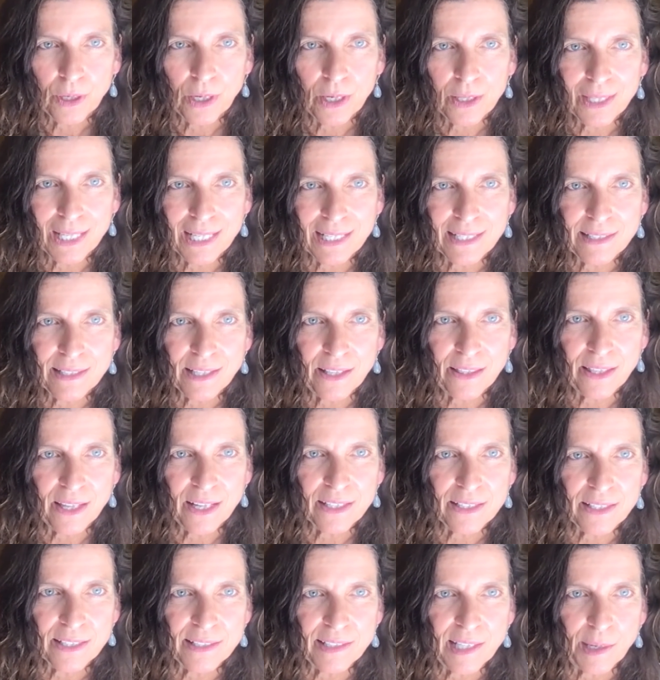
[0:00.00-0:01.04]
and they sell
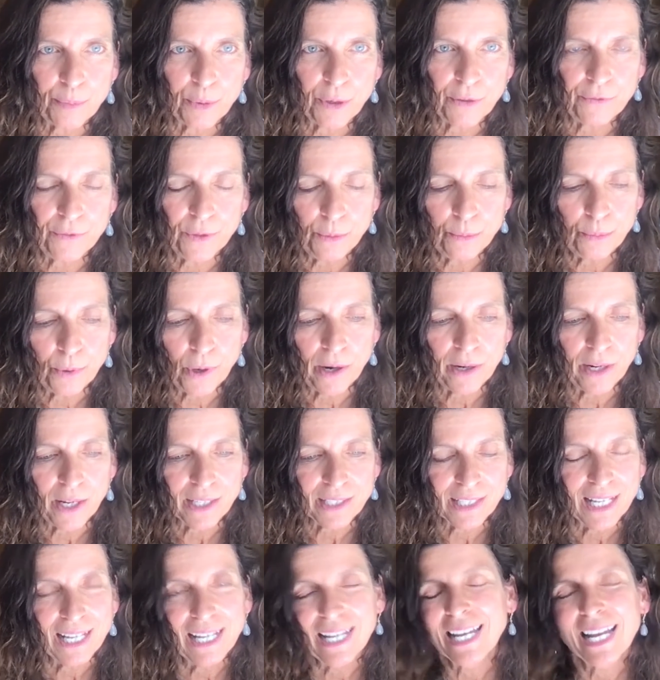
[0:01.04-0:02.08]
that as a separate food
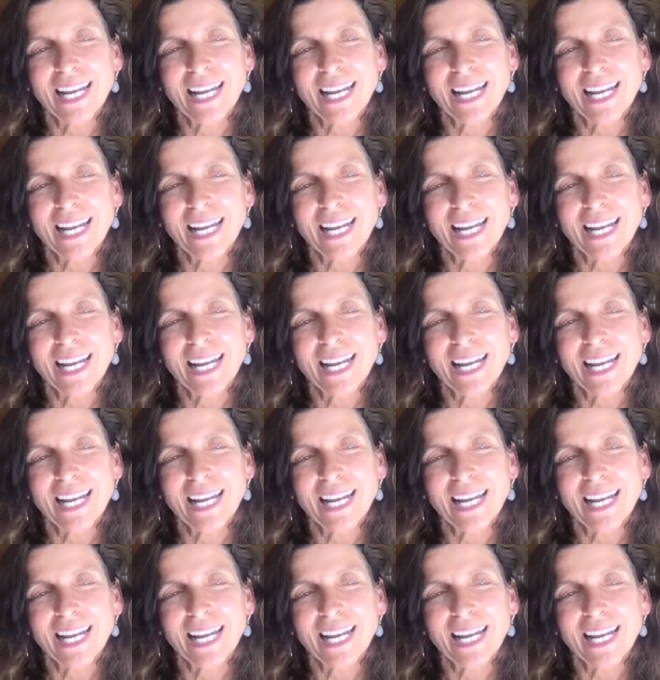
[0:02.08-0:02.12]
product.